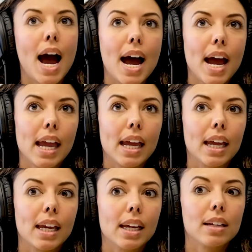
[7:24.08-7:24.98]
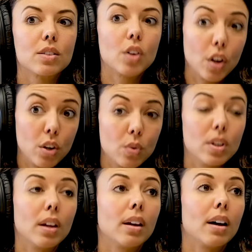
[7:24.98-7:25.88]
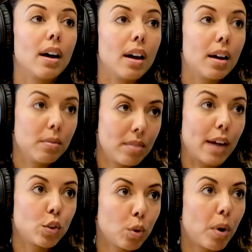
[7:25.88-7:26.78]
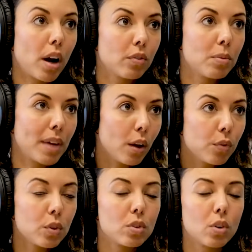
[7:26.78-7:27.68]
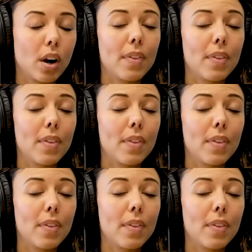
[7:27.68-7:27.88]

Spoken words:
I started using a natural product from the health food store.